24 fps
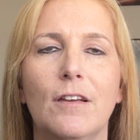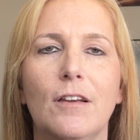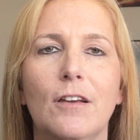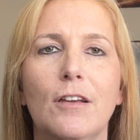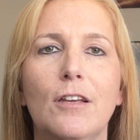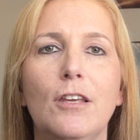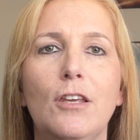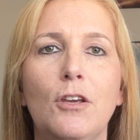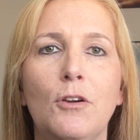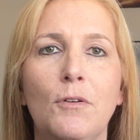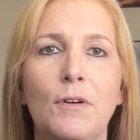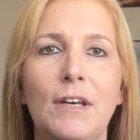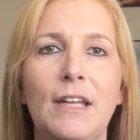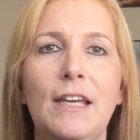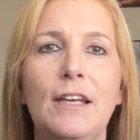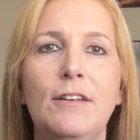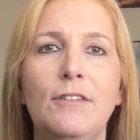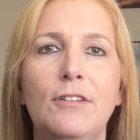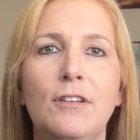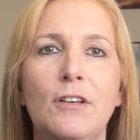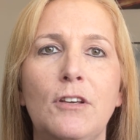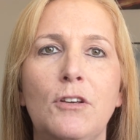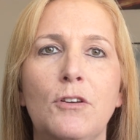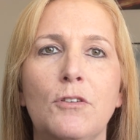You need
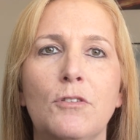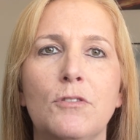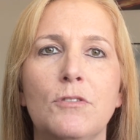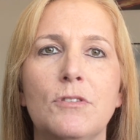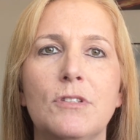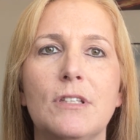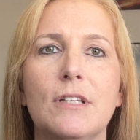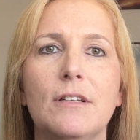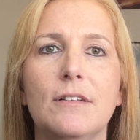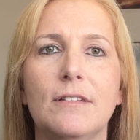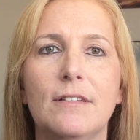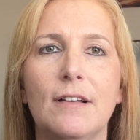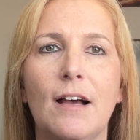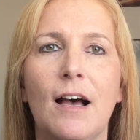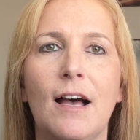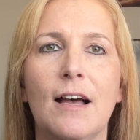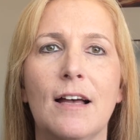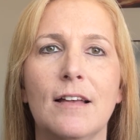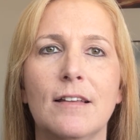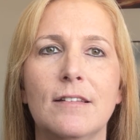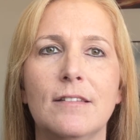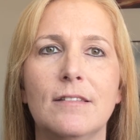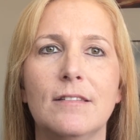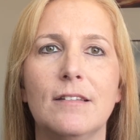to use
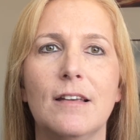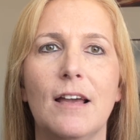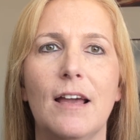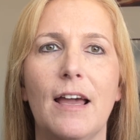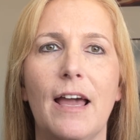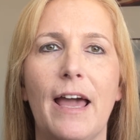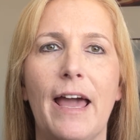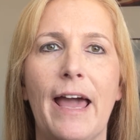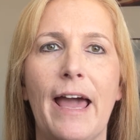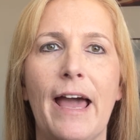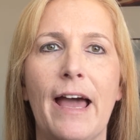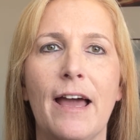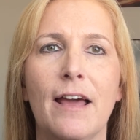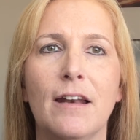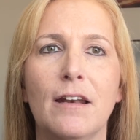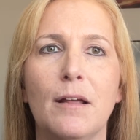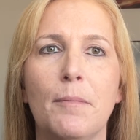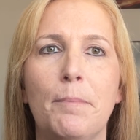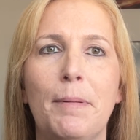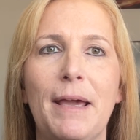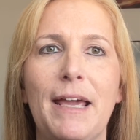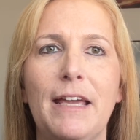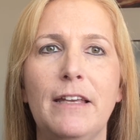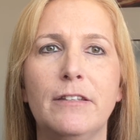does and a
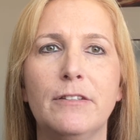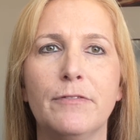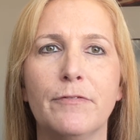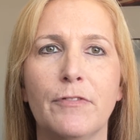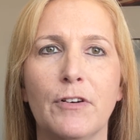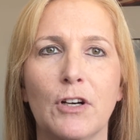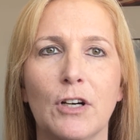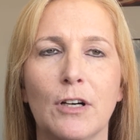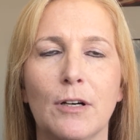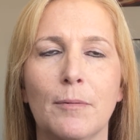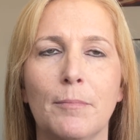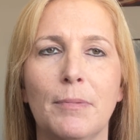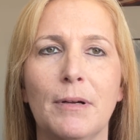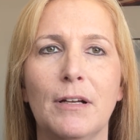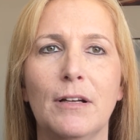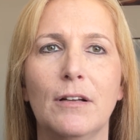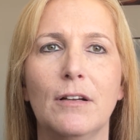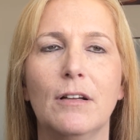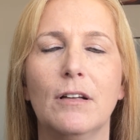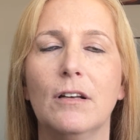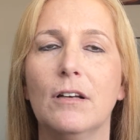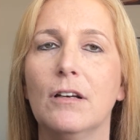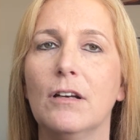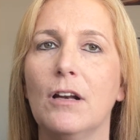base verb,
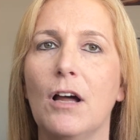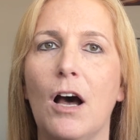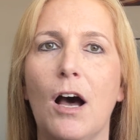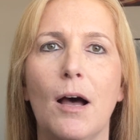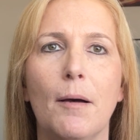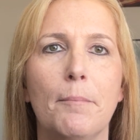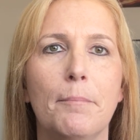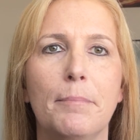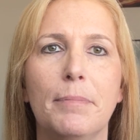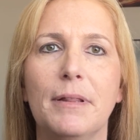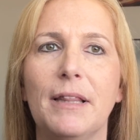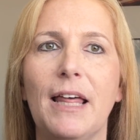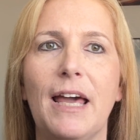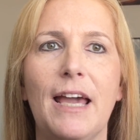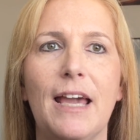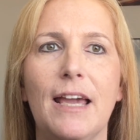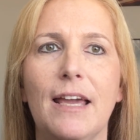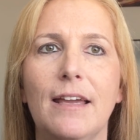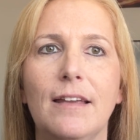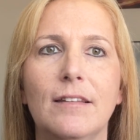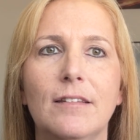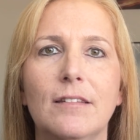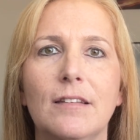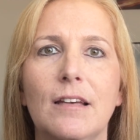not
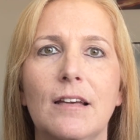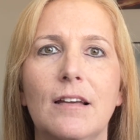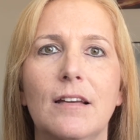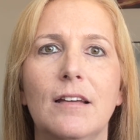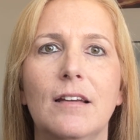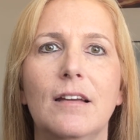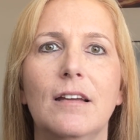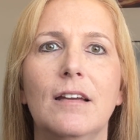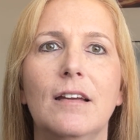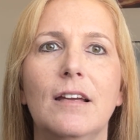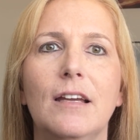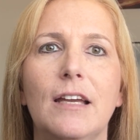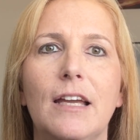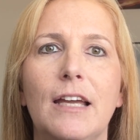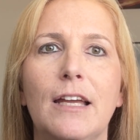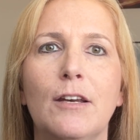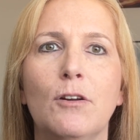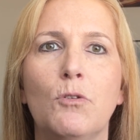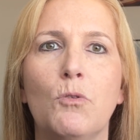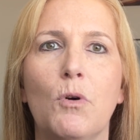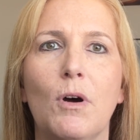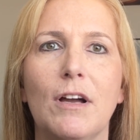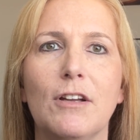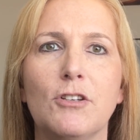plays,
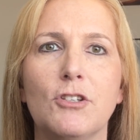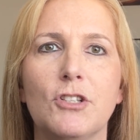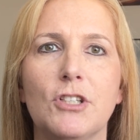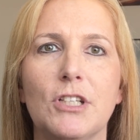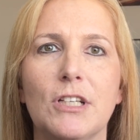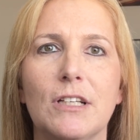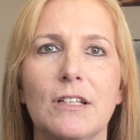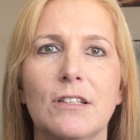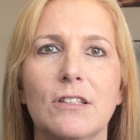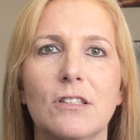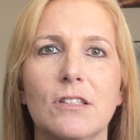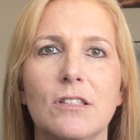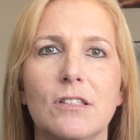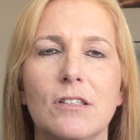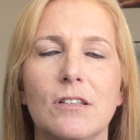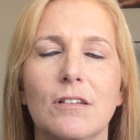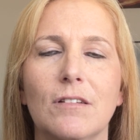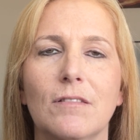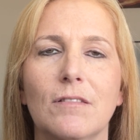in questions.